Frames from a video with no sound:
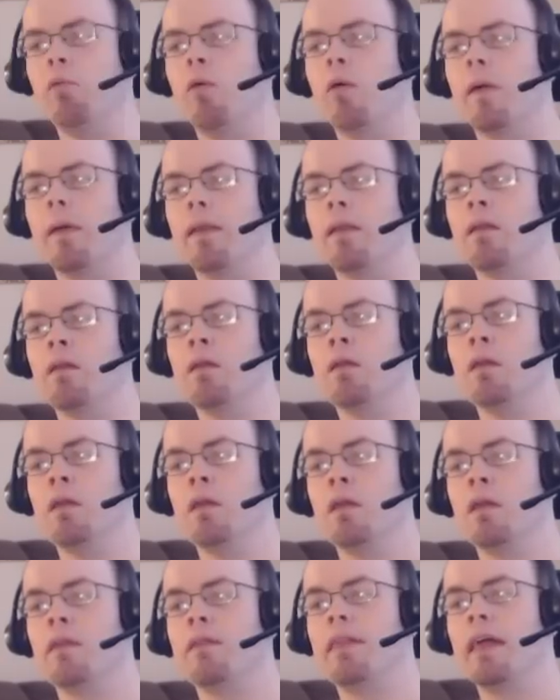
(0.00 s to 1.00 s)
one,
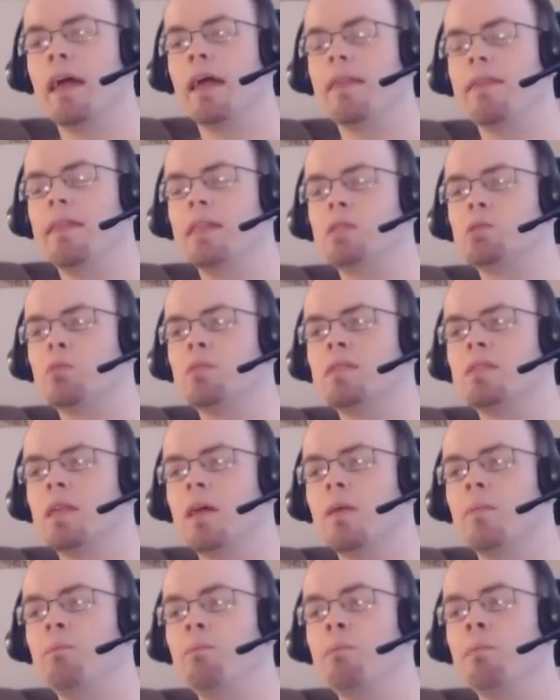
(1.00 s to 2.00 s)
that this was
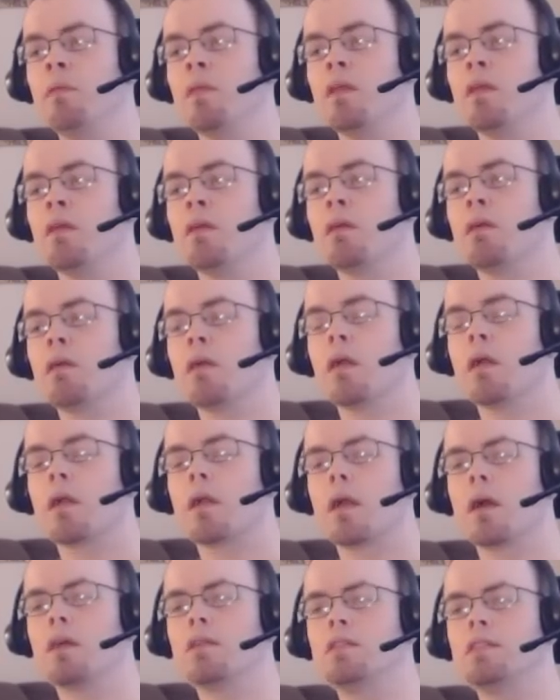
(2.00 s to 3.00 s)
a
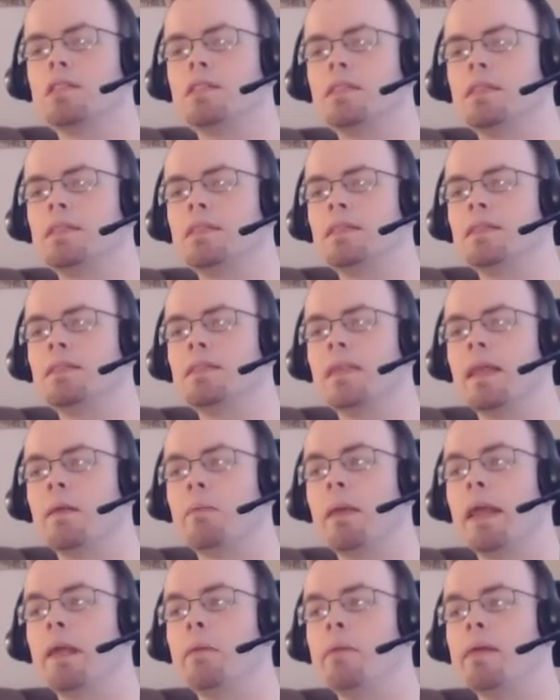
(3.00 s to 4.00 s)
conscious decision they
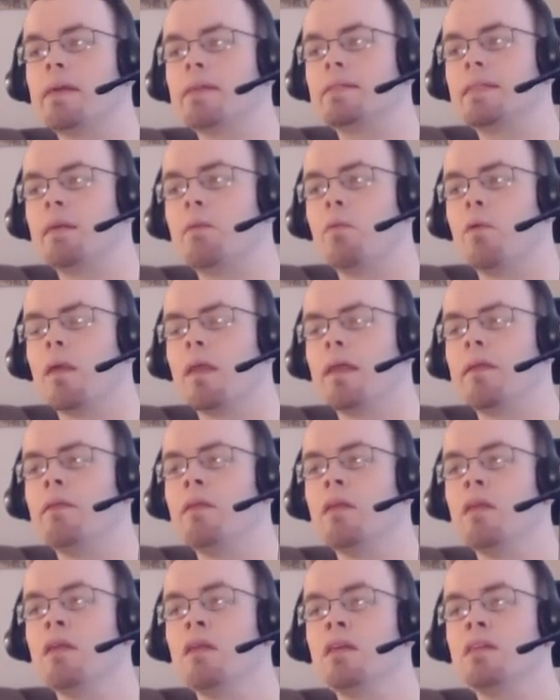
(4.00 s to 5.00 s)
made because they wanted
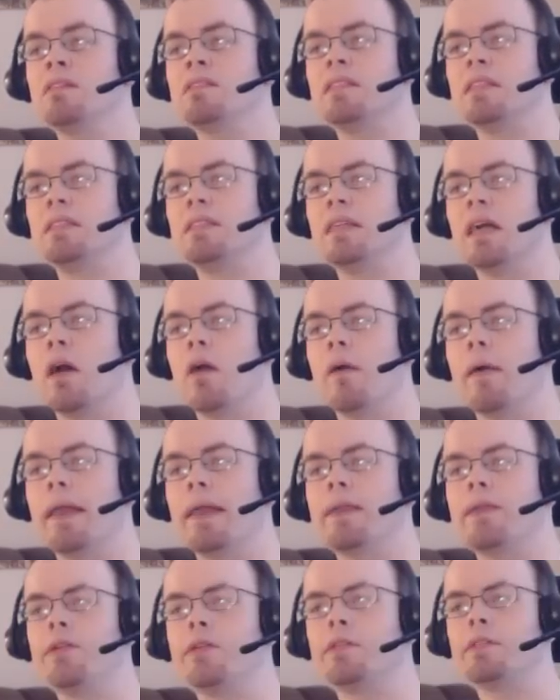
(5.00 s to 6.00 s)
to tell an
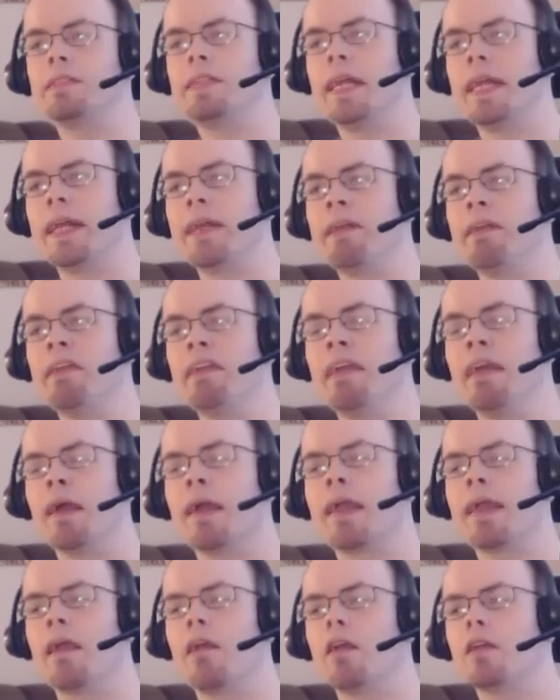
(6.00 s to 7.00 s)
interesting
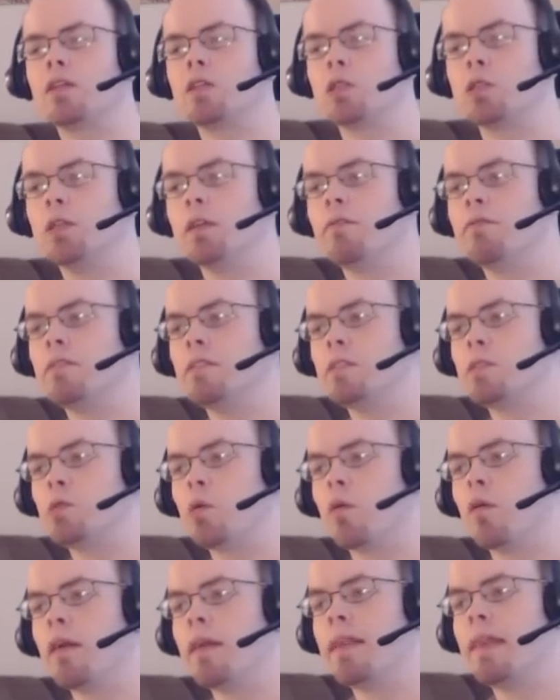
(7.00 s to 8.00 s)
character-driven
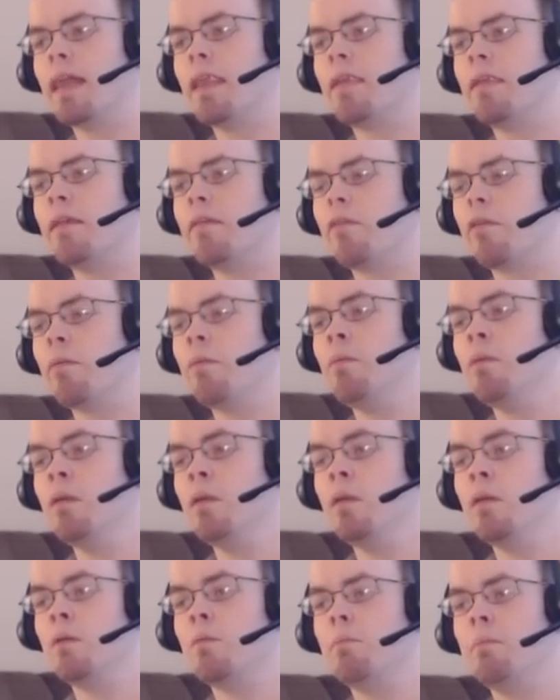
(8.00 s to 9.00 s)
story that had never
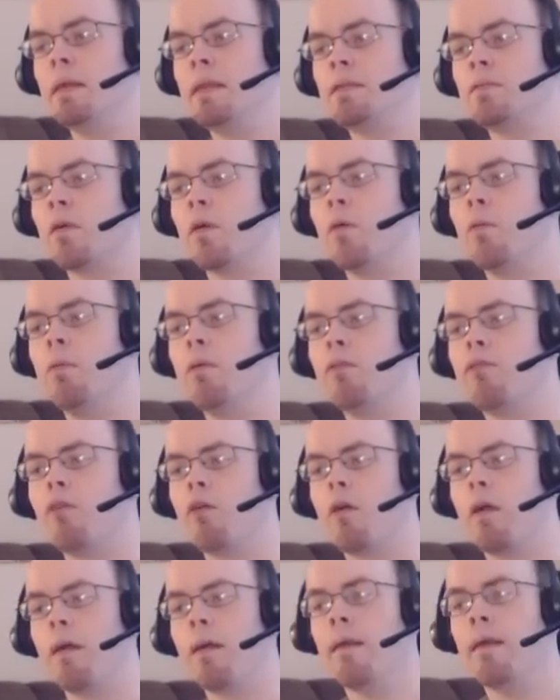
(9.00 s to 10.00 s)
been told
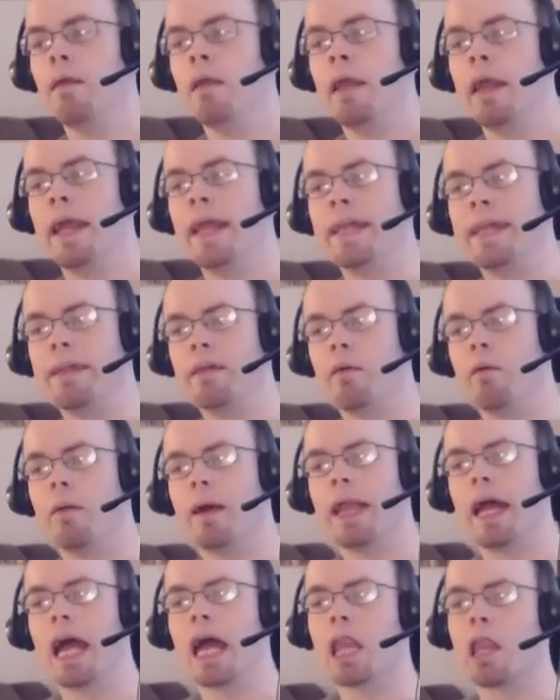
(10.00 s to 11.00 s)
before. And you know
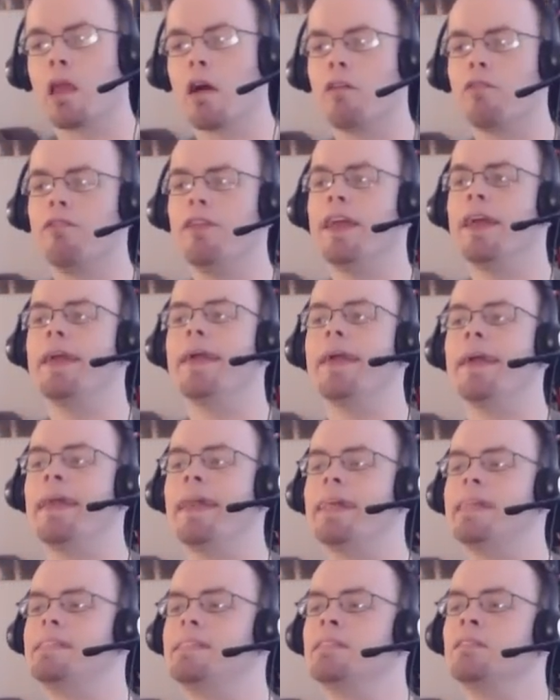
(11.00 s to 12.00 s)
what? I loved it,
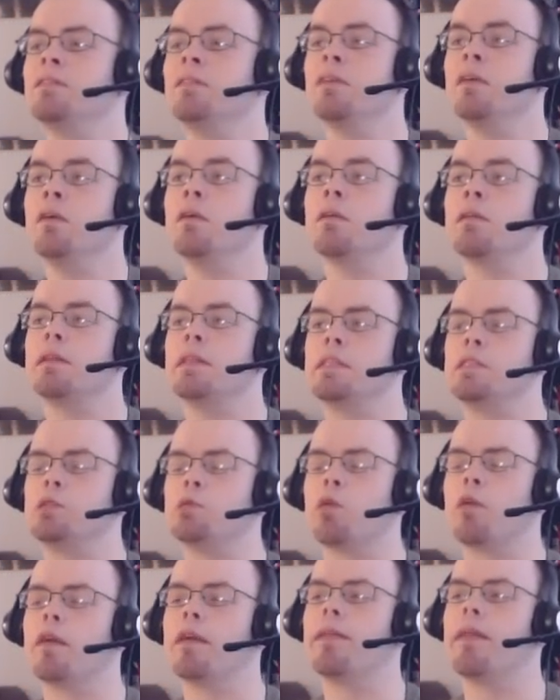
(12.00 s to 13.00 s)
and it's the
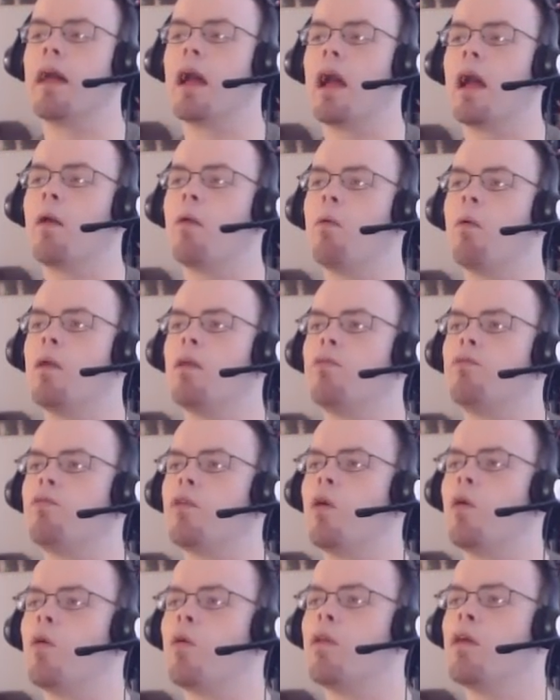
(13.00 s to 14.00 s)
story that I would have
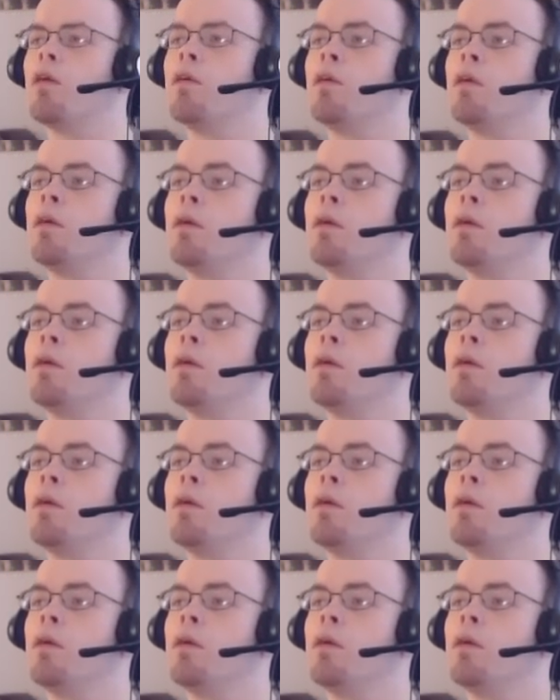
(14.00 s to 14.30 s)
told.